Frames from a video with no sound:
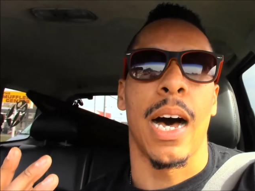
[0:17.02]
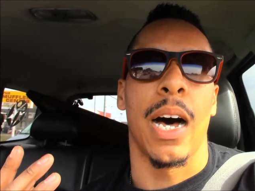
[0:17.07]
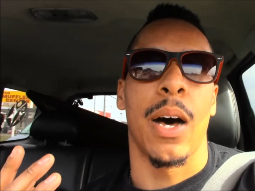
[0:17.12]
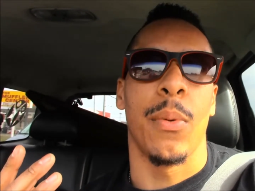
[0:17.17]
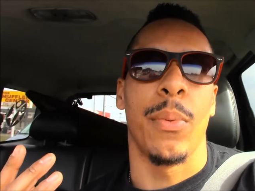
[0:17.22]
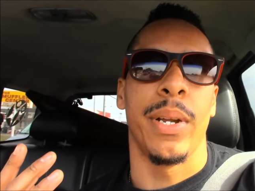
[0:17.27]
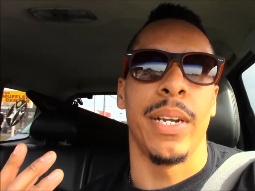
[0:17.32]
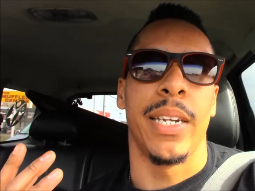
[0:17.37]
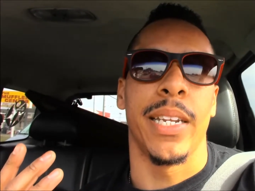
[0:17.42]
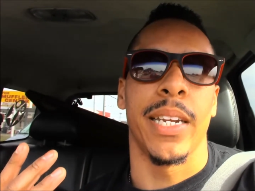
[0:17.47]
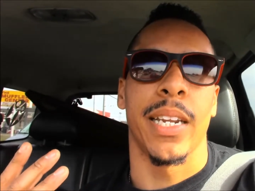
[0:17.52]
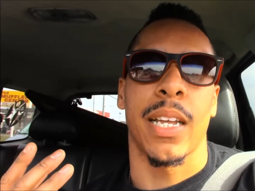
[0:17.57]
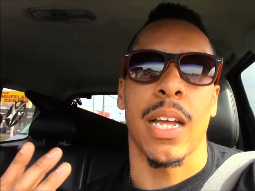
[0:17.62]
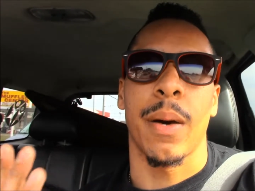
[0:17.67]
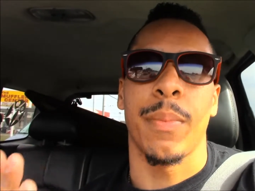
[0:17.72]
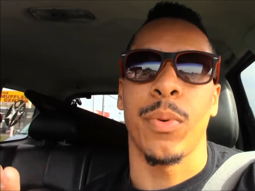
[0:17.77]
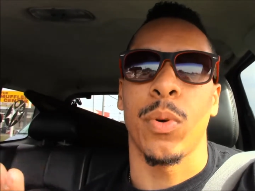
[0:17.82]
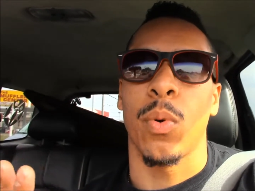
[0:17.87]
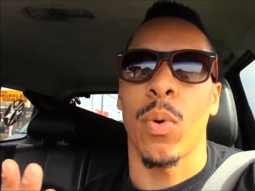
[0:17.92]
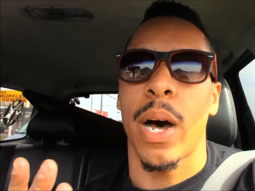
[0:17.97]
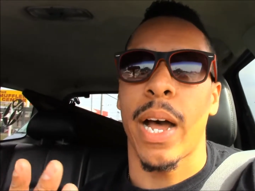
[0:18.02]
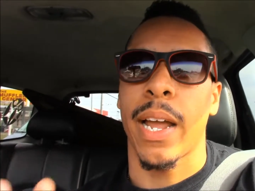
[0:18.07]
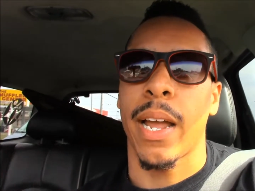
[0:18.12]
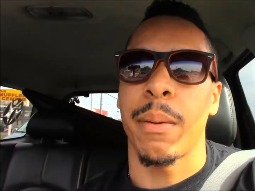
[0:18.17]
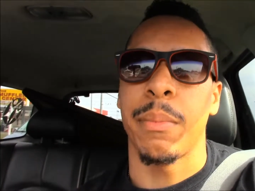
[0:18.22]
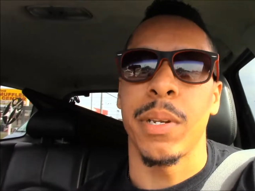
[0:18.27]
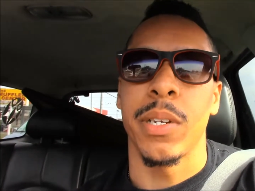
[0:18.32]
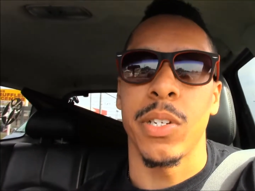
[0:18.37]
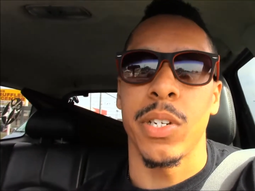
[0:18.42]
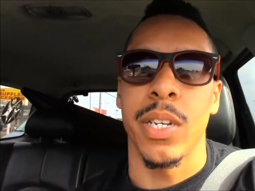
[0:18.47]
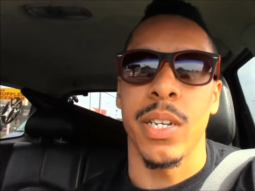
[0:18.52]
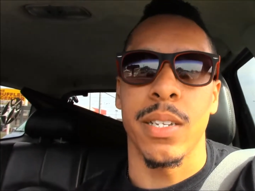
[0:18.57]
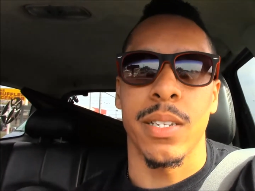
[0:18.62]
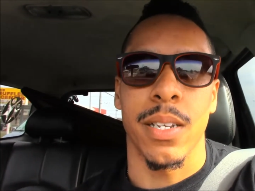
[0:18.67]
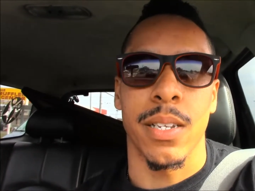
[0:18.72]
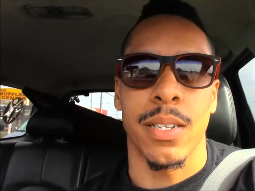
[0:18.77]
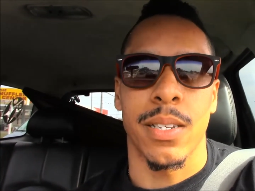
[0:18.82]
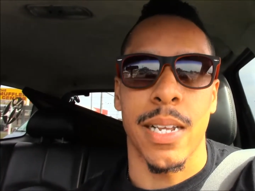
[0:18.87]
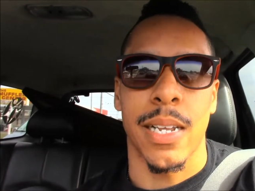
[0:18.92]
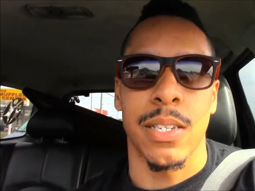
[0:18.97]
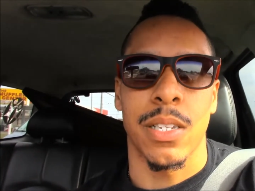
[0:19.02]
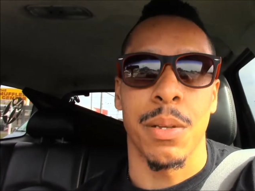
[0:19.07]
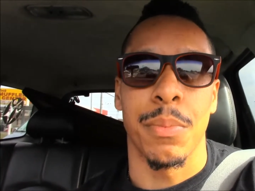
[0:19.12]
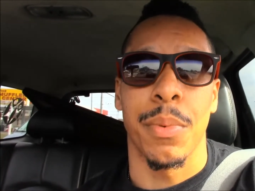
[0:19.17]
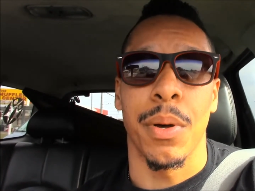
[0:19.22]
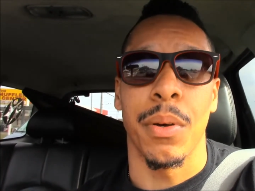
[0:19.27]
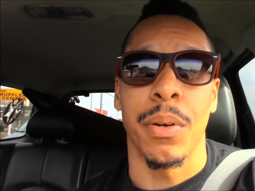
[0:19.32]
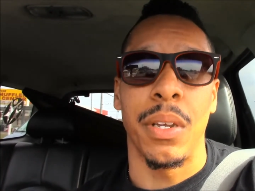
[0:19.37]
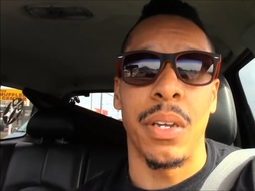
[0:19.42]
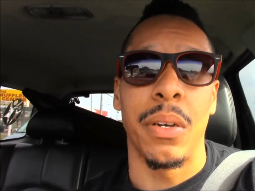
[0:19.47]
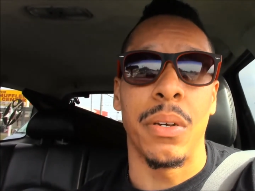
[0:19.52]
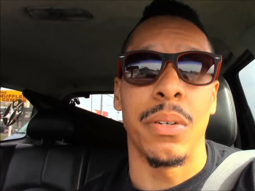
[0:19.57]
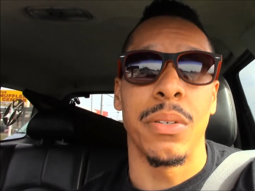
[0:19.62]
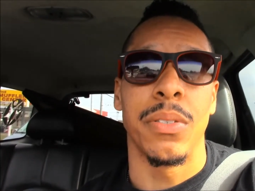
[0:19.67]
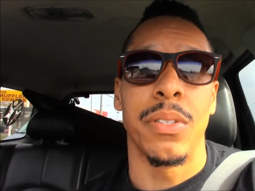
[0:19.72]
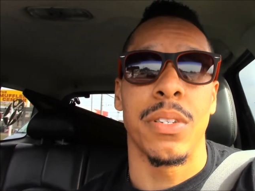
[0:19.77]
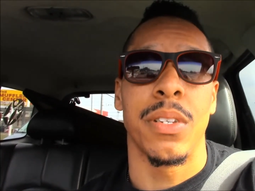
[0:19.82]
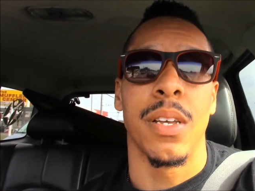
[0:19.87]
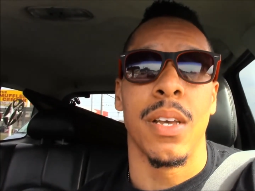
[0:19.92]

We did a couple Why Come to Jesus testimonials.